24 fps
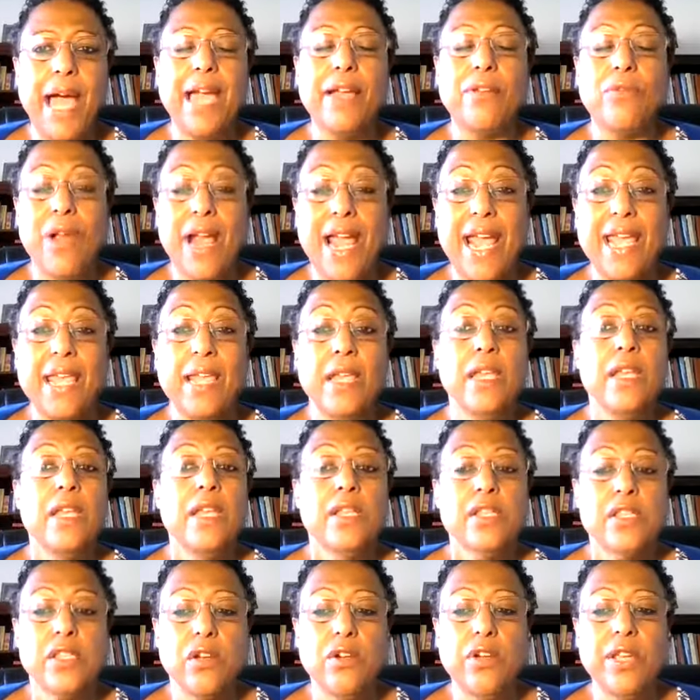right?
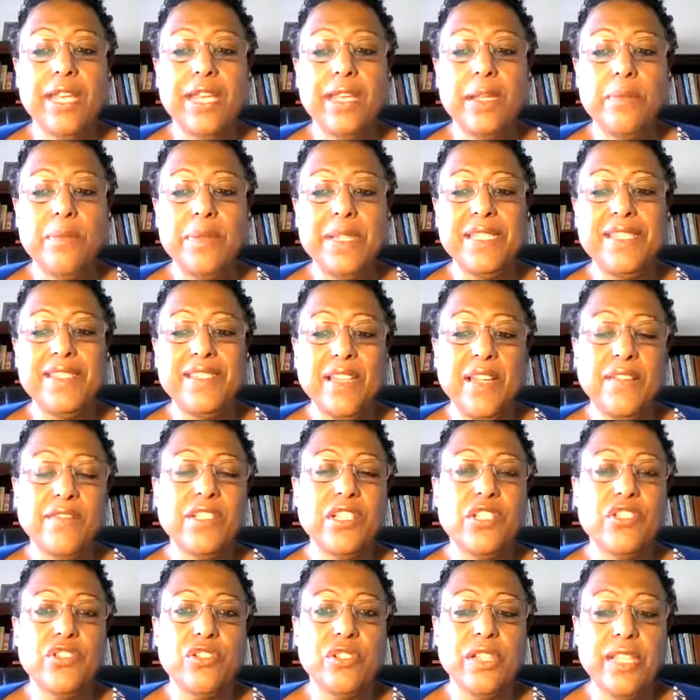So it could be stuff
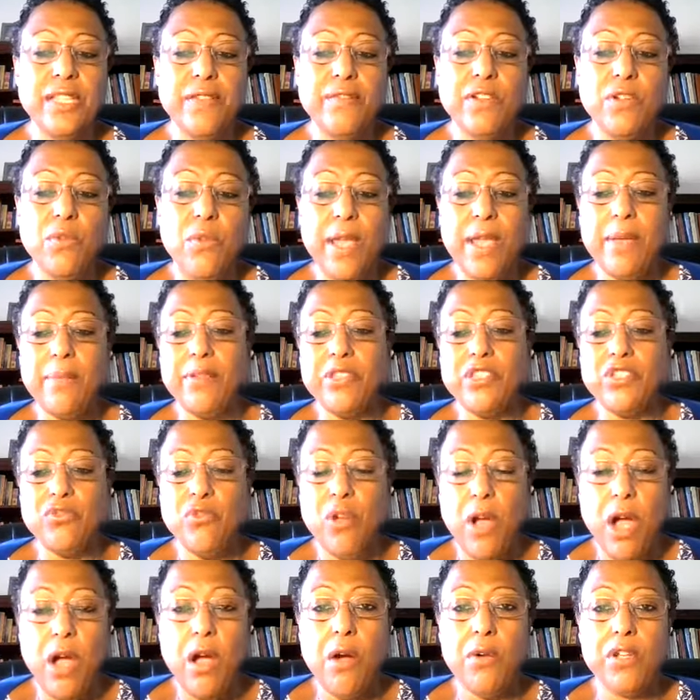that you're giving away, but you
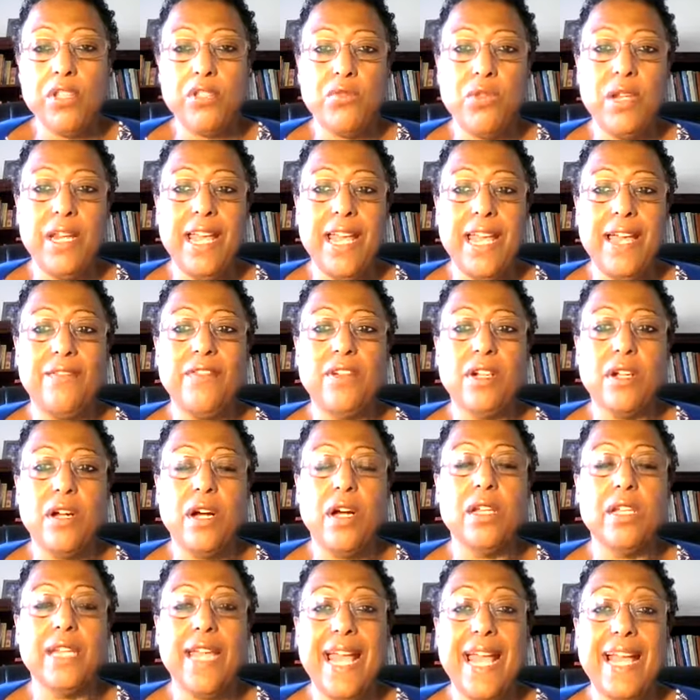always want to have a
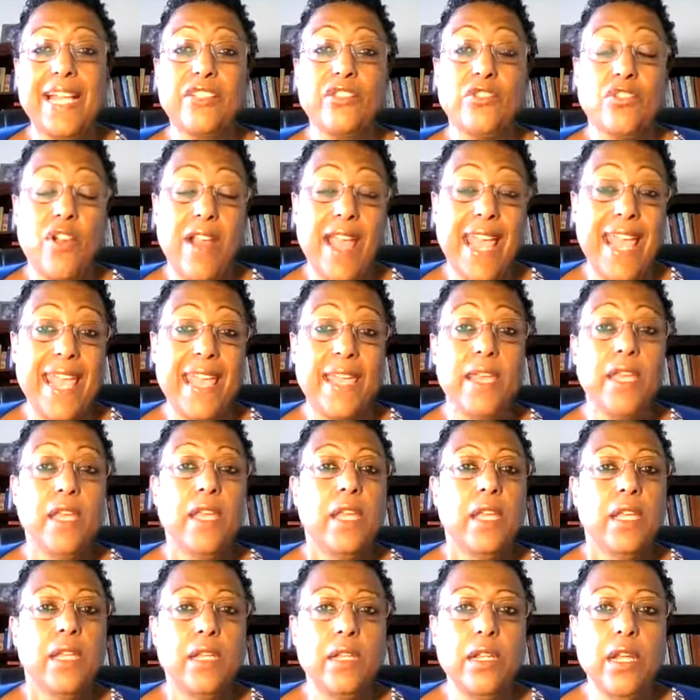call to action. Or, hey,
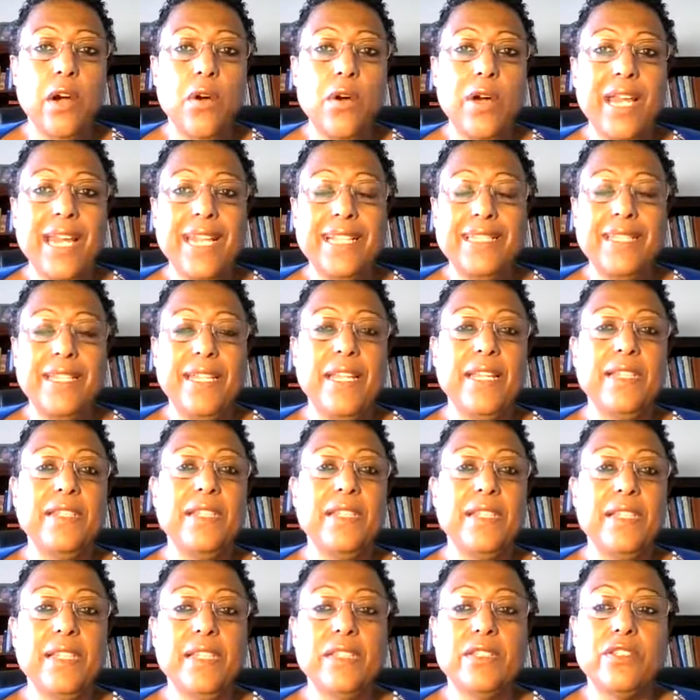you know what, at the end of
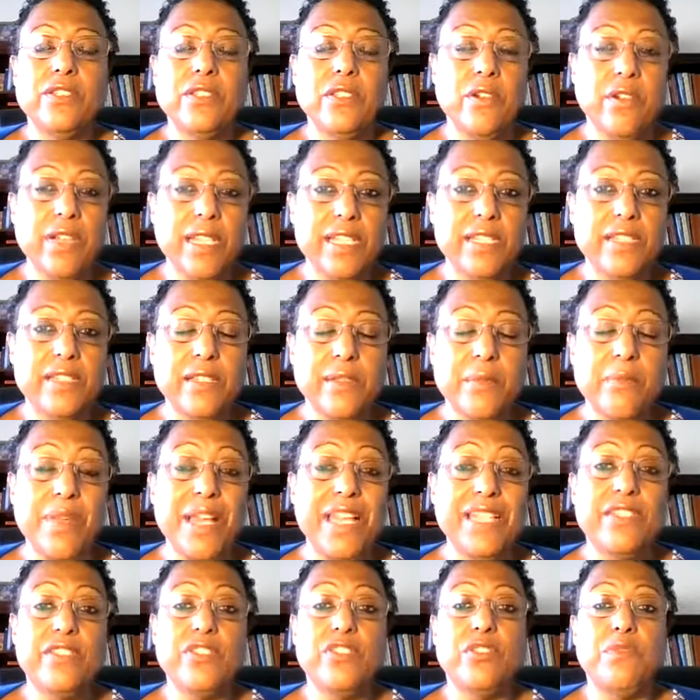this, instant
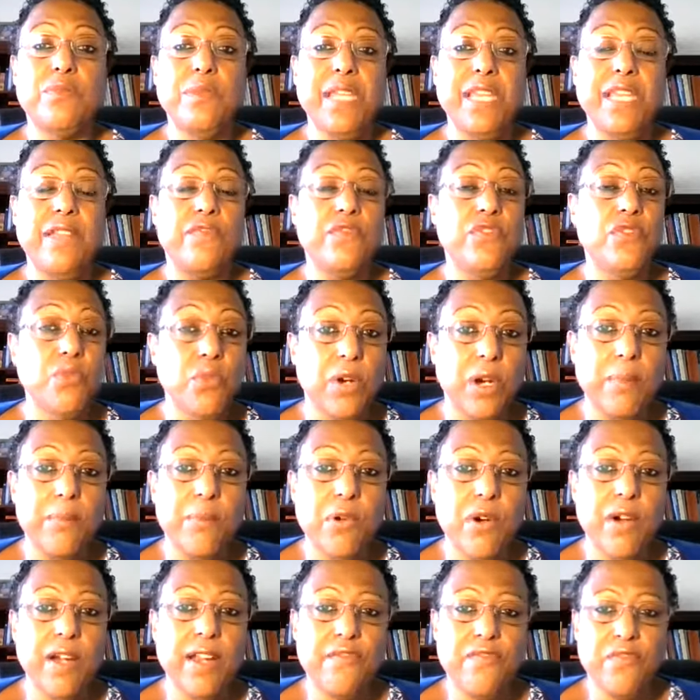message me if you want
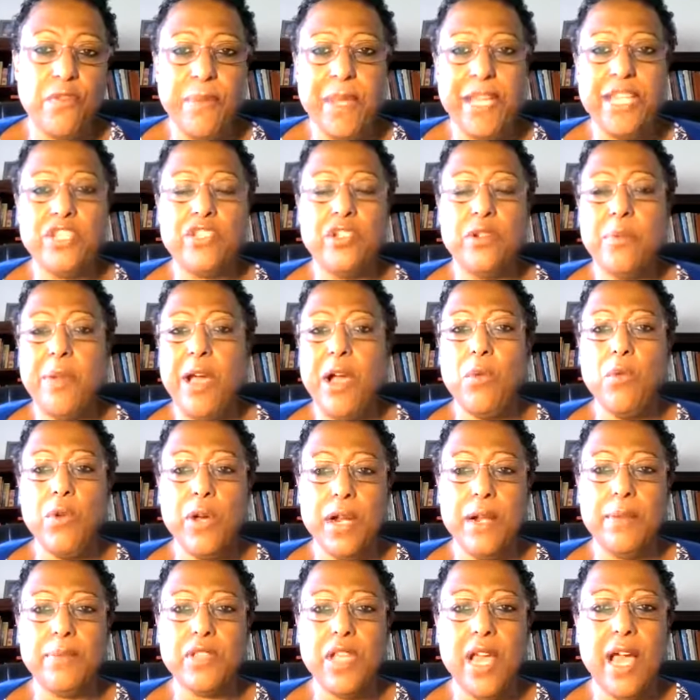more information about what
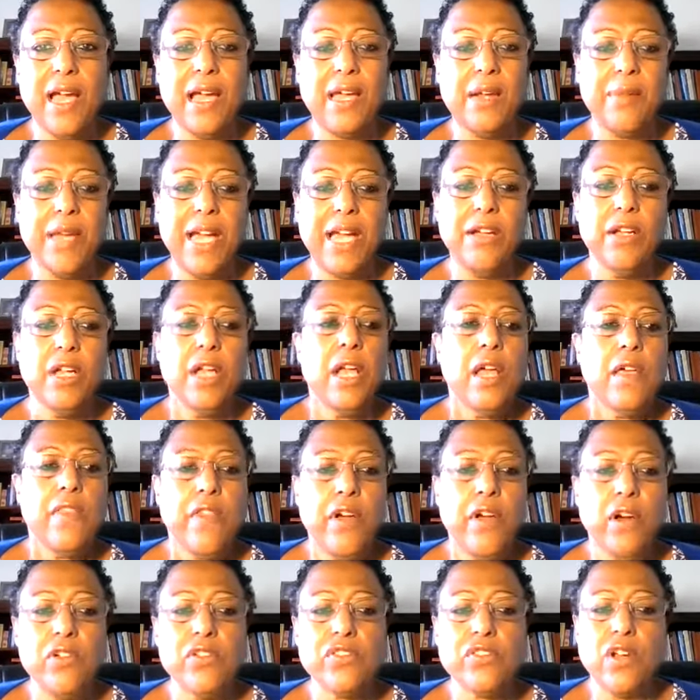I'm talking about.
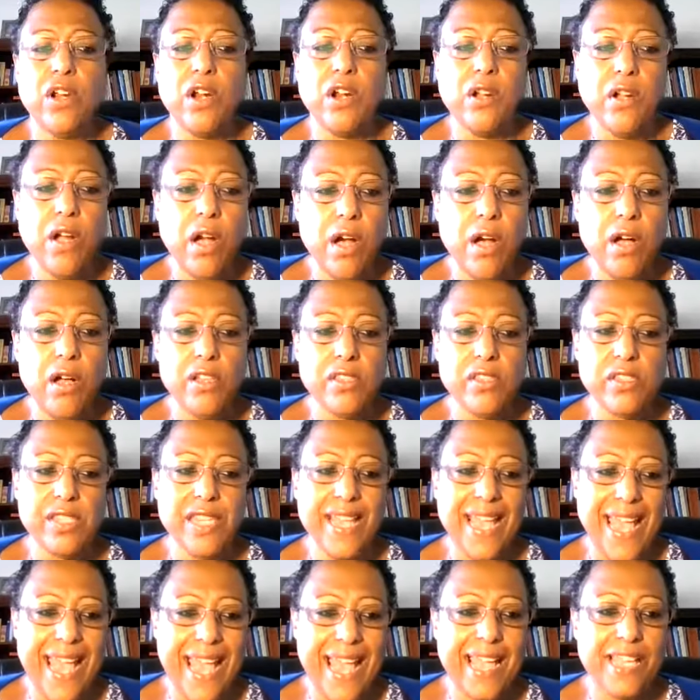Those are calls to
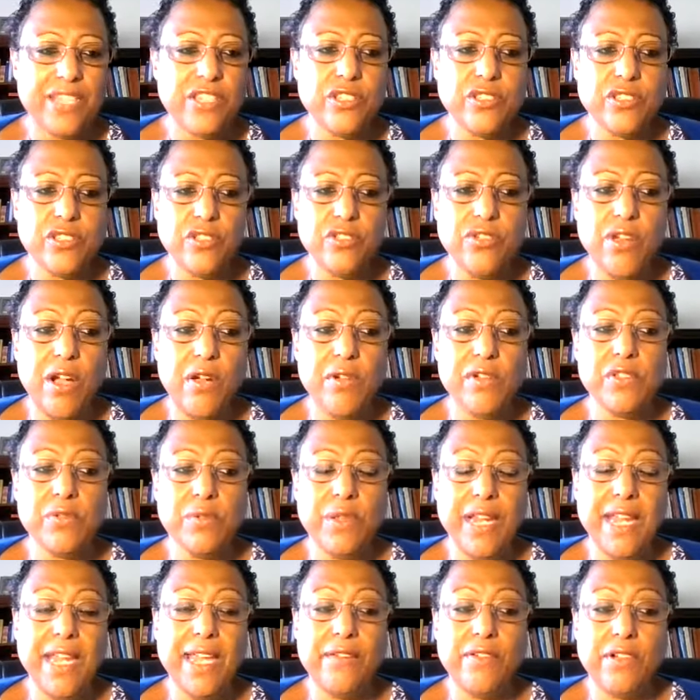action. So you always
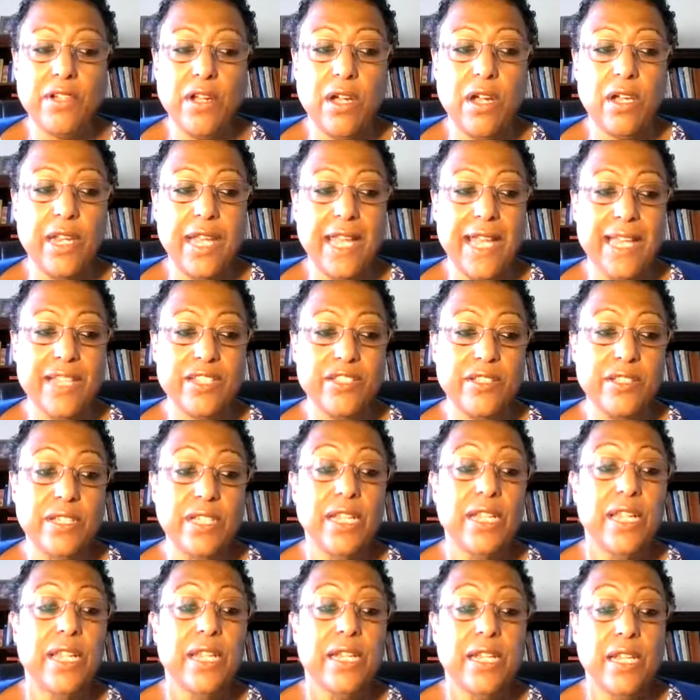want to have a call to action.
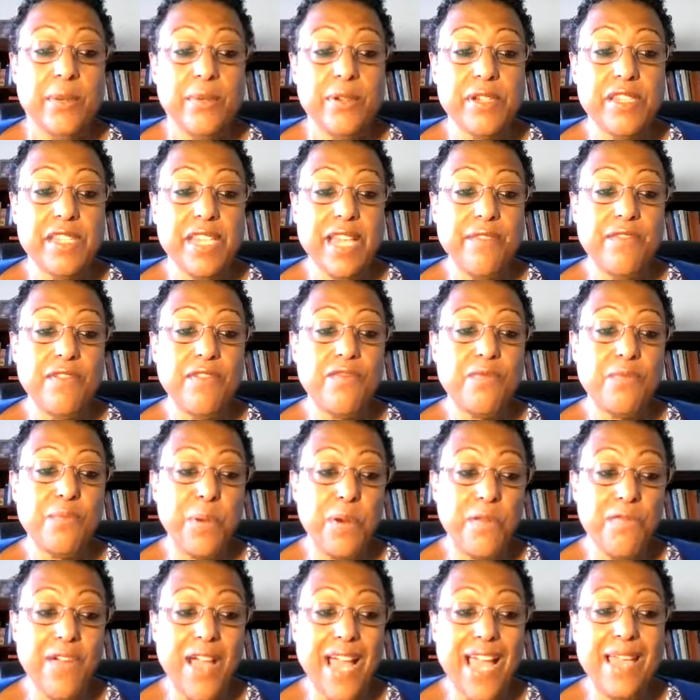Number 7,
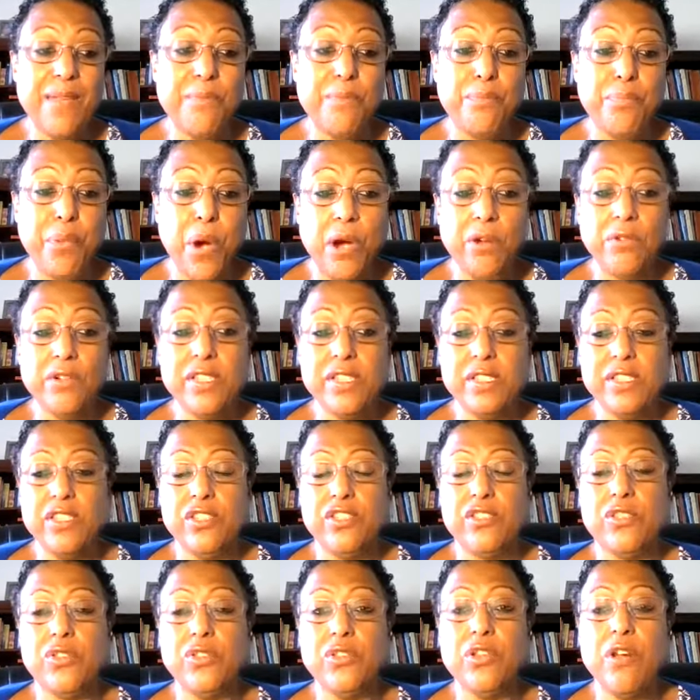provide
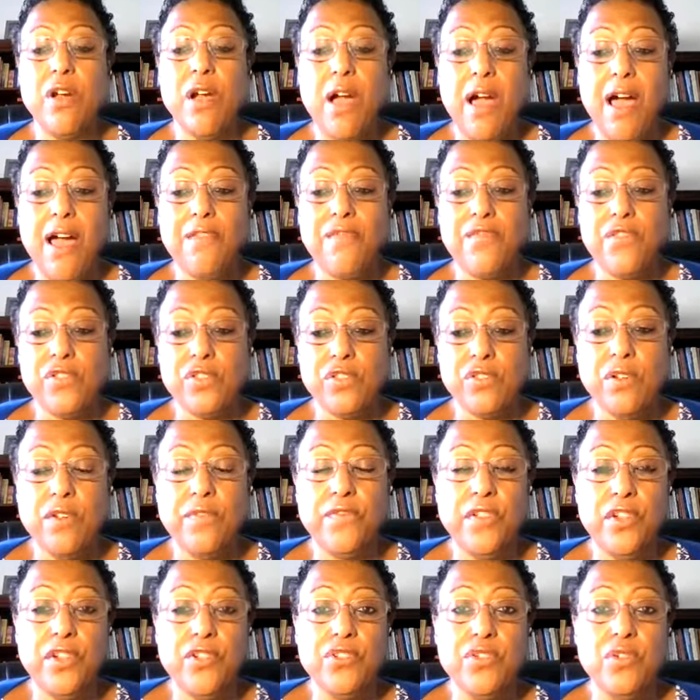bonuses to your offer. So
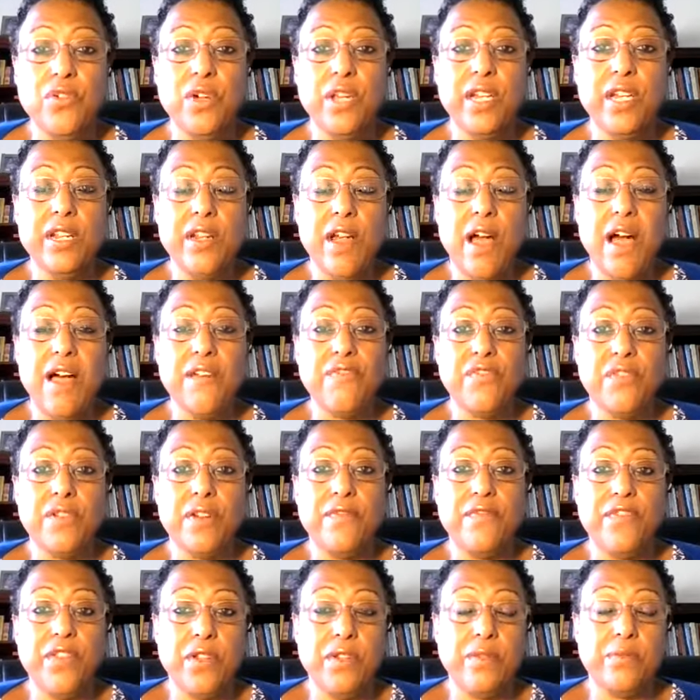if you're doing an
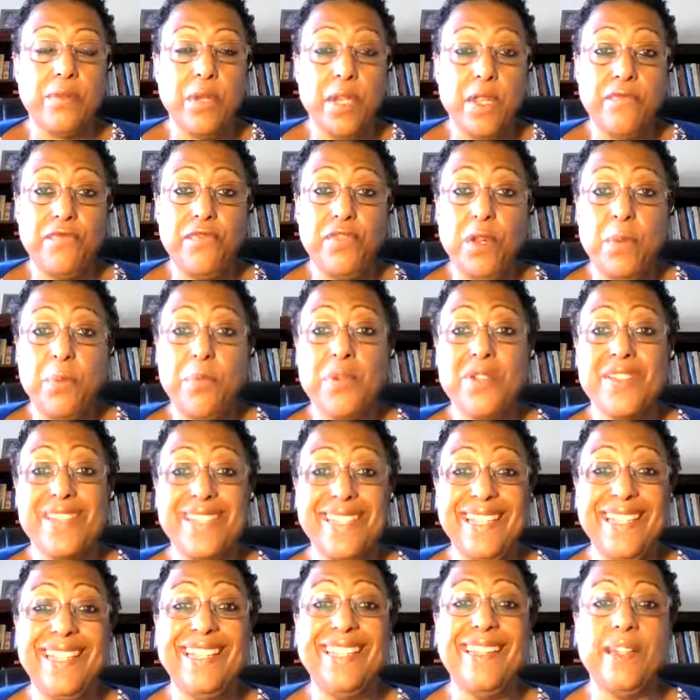offer, if you're
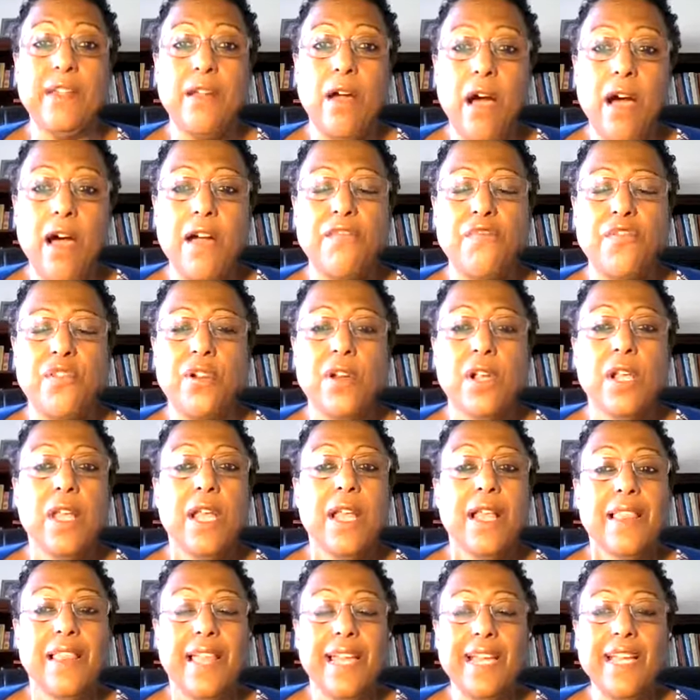presenting an offer
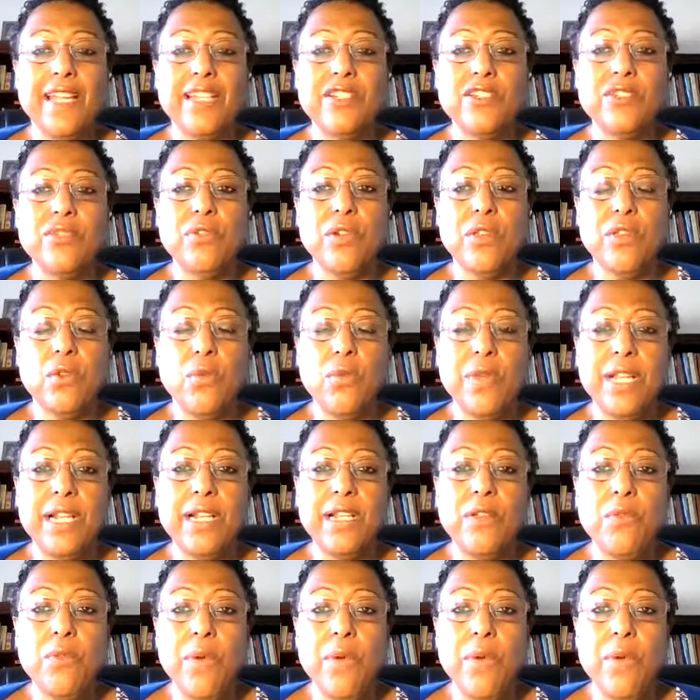like I do on the weekly